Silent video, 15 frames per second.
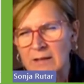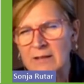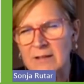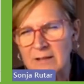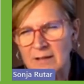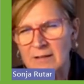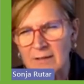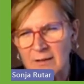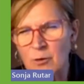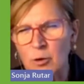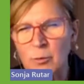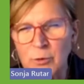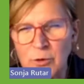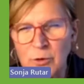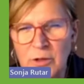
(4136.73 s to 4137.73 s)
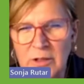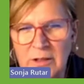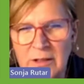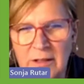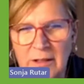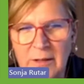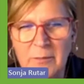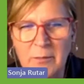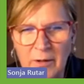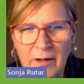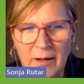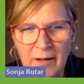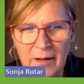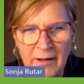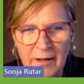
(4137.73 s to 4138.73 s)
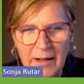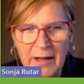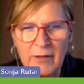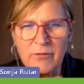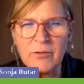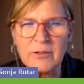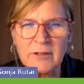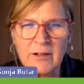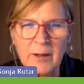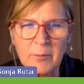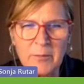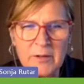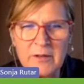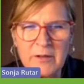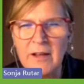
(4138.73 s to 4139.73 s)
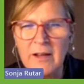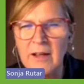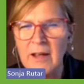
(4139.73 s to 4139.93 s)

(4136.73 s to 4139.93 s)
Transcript: the community, elephant comes,